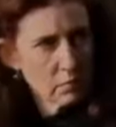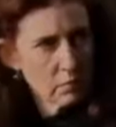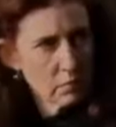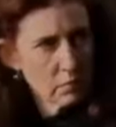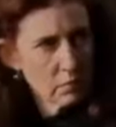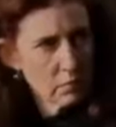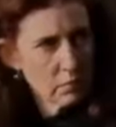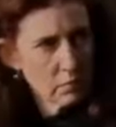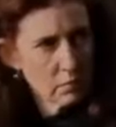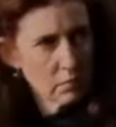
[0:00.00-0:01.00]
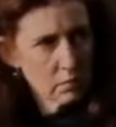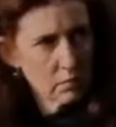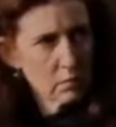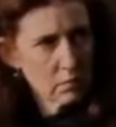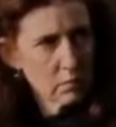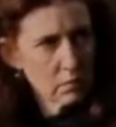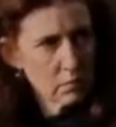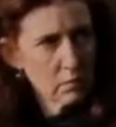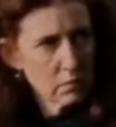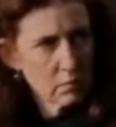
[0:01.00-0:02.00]

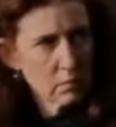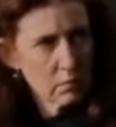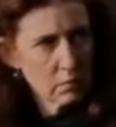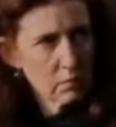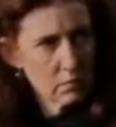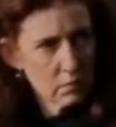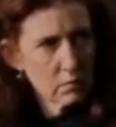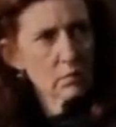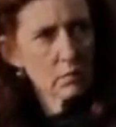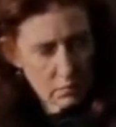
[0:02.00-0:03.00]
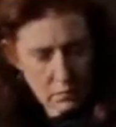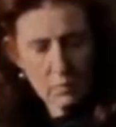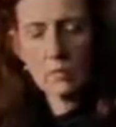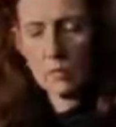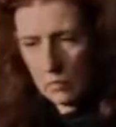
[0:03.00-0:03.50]
(silent)